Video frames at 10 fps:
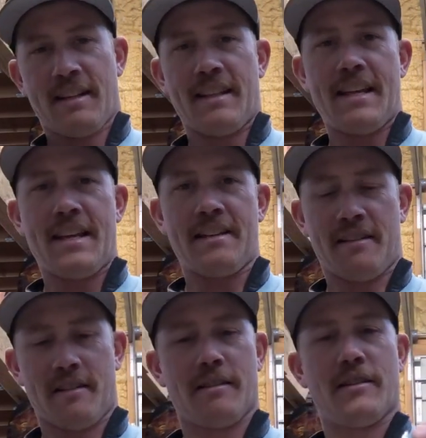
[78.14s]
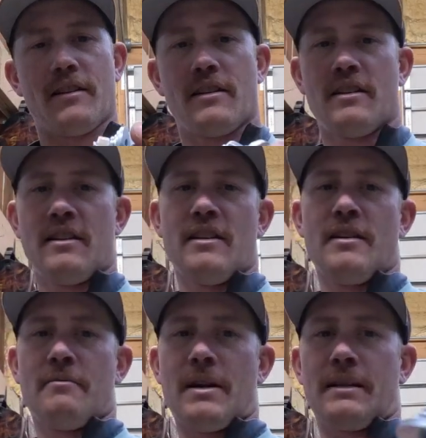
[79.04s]
these.
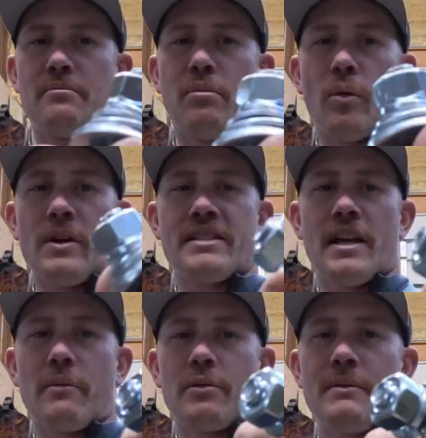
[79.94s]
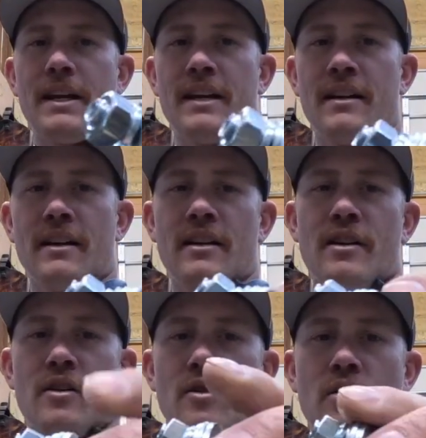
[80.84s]
My boys helped me
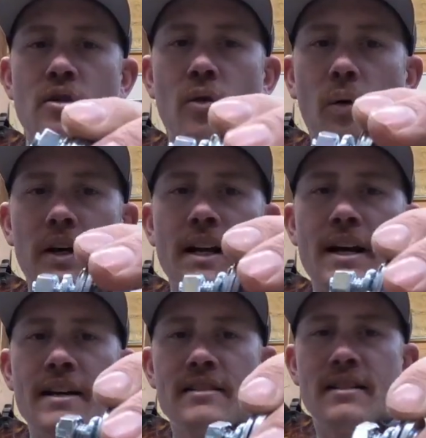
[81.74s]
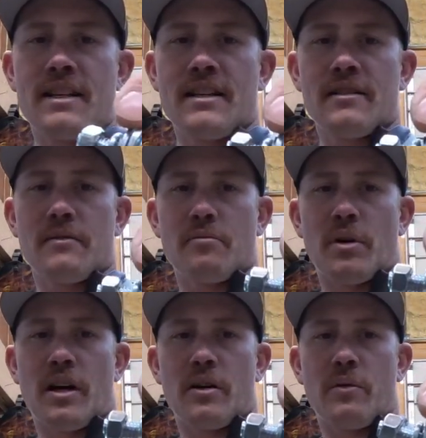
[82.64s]
organize these,
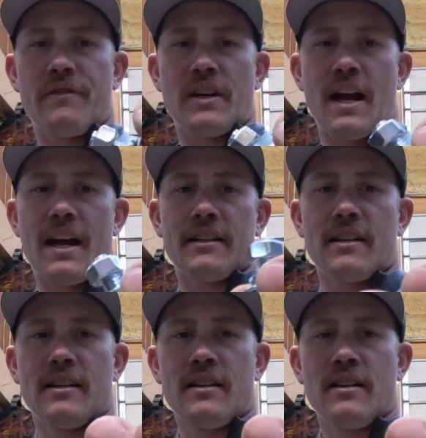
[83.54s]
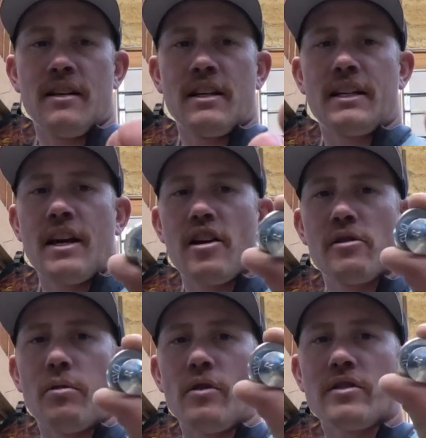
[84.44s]
but we've got
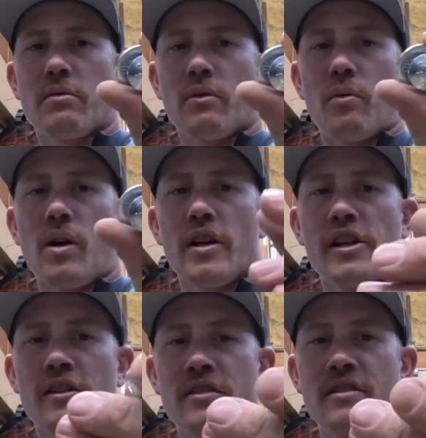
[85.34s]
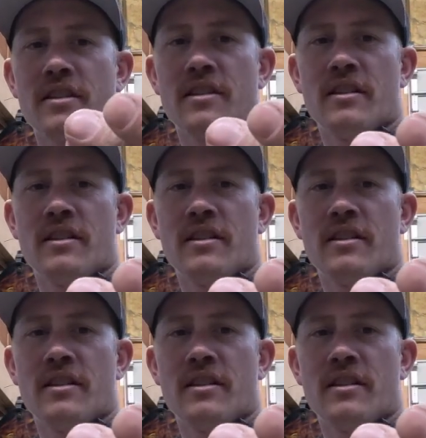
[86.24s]
carriage bolts with washers,